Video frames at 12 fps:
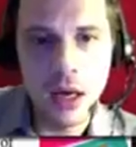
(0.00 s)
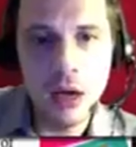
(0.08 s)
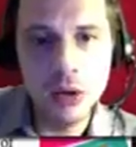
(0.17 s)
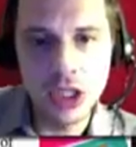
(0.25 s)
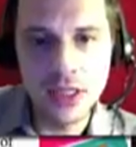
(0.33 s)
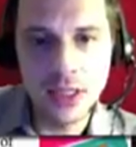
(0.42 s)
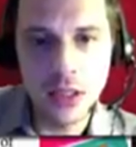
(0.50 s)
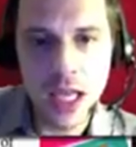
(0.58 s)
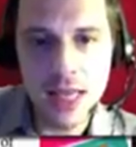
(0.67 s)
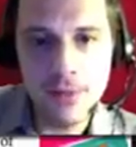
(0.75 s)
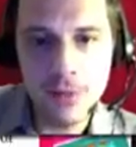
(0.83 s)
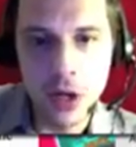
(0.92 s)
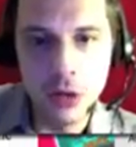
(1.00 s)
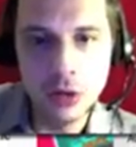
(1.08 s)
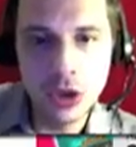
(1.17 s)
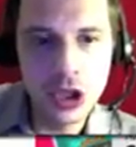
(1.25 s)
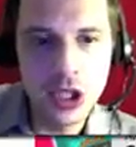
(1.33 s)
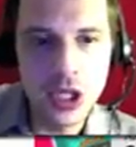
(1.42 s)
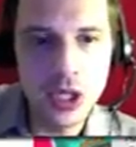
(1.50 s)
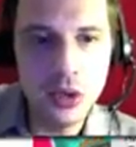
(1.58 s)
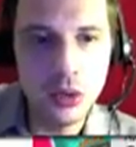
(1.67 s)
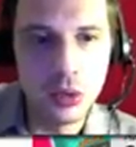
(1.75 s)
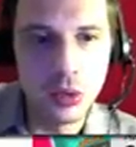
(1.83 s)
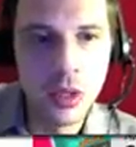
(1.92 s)
Oh, she's a life coach
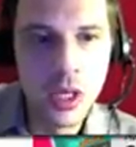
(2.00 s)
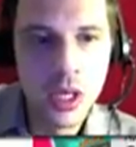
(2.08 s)
too.